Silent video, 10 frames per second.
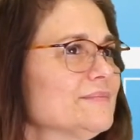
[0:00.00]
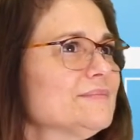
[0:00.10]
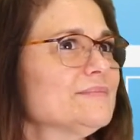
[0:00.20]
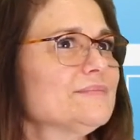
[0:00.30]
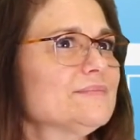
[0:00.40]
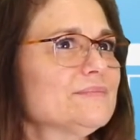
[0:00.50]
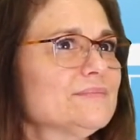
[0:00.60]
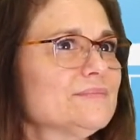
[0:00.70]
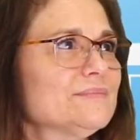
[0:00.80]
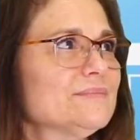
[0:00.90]

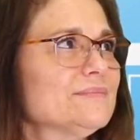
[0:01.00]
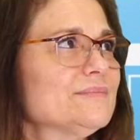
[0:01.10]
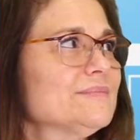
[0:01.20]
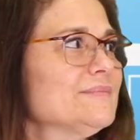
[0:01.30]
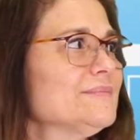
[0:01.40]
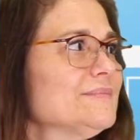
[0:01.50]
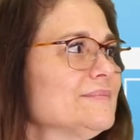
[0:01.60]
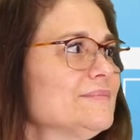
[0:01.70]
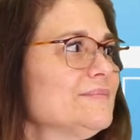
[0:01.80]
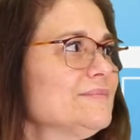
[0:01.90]

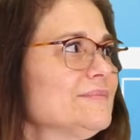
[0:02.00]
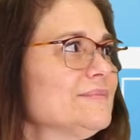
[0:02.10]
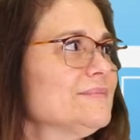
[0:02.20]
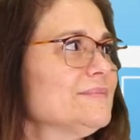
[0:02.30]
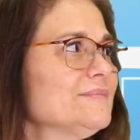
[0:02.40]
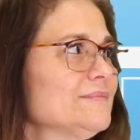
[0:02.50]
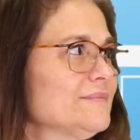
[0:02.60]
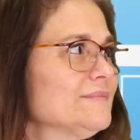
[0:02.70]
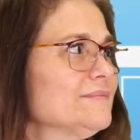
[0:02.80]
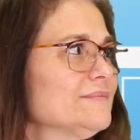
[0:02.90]

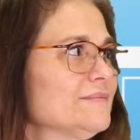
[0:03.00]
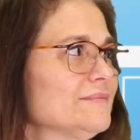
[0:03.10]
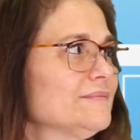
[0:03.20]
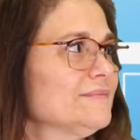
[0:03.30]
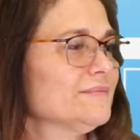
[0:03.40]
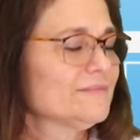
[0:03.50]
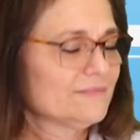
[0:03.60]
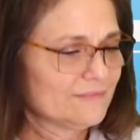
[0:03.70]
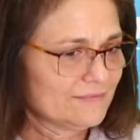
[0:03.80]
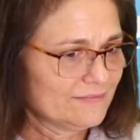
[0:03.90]

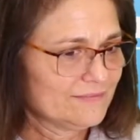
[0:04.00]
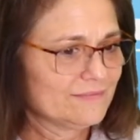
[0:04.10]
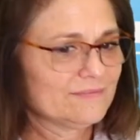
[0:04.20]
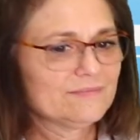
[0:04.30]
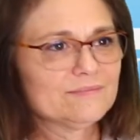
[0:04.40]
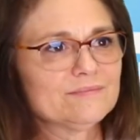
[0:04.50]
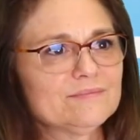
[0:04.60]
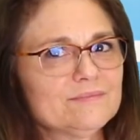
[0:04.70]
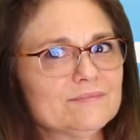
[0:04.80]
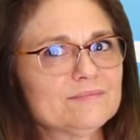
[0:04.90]

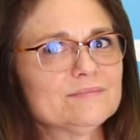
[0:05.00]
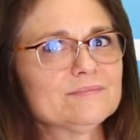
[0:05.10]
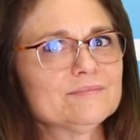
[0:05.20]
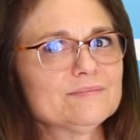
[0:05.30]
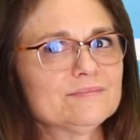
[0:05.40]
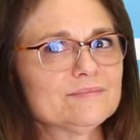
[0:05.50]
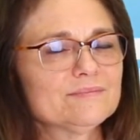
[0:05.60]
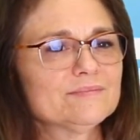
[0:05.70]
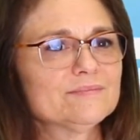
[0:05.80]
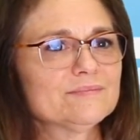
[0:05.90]

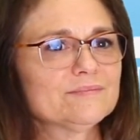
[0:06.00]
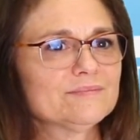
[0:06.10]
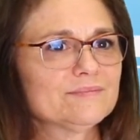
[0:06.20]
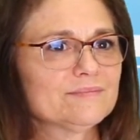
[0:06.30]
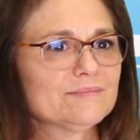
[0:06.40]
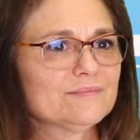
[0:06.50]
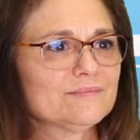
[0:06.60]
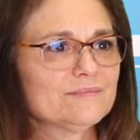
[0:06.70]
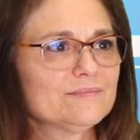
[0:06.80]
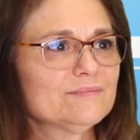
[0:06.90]

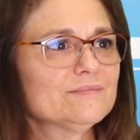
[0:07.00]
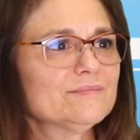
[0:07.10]
(not speaking)